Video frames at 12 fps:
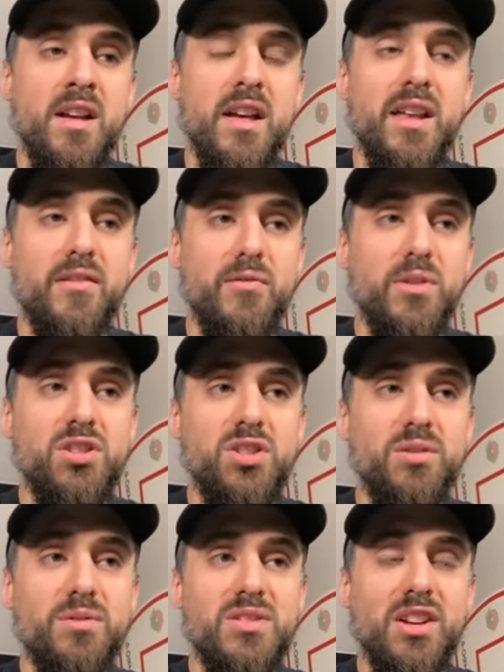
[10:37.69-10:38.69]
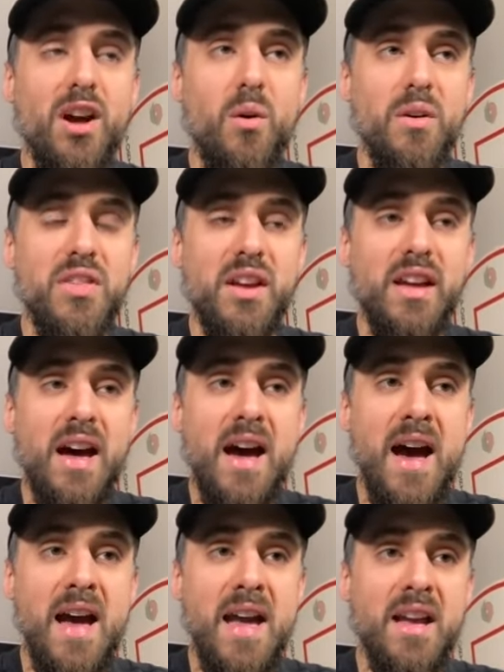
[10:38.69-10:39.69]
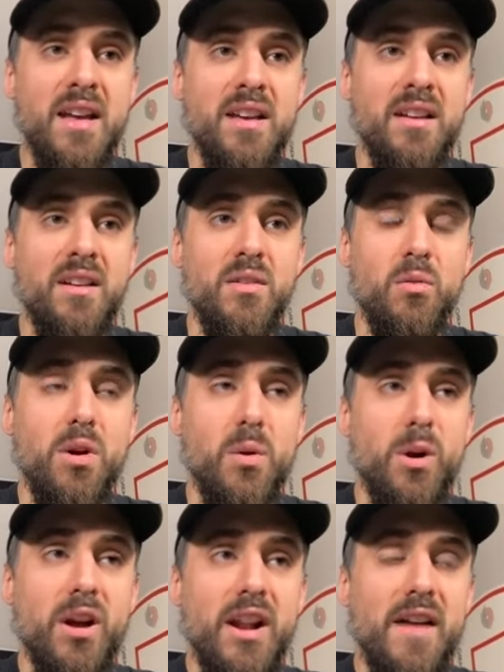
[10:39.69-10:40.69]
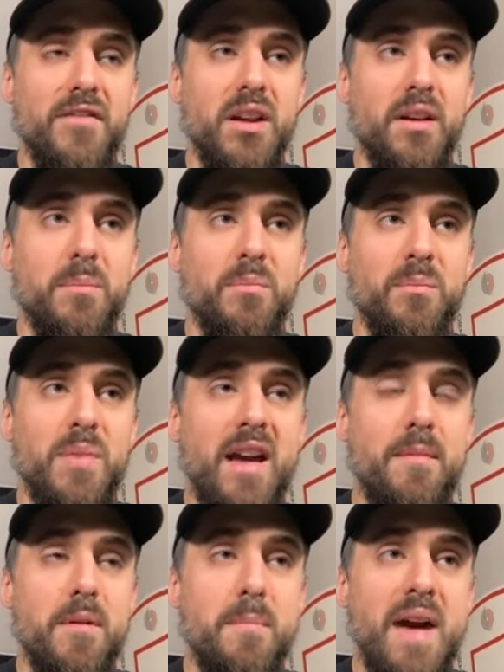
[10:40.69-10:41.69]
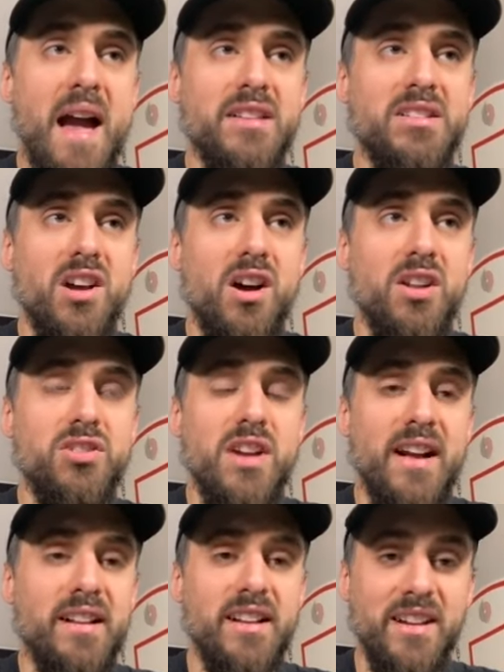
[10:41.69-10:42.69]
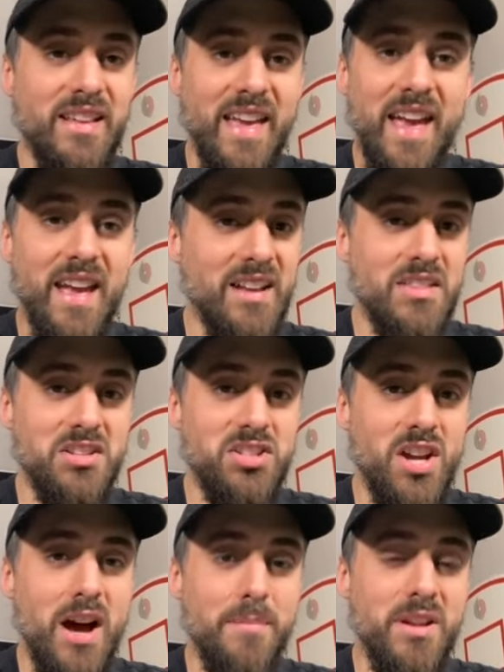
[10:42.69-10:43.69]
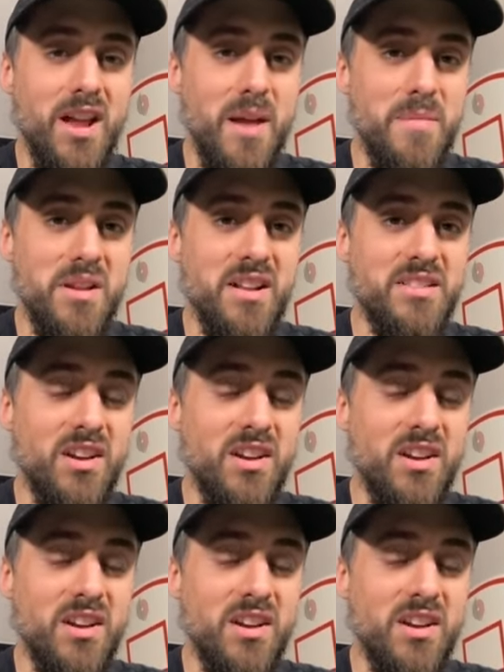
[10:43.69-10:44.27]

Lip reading: And if we choose to go with a guy where we're going to have to pay him a max contract and he can't get the job done, I mean,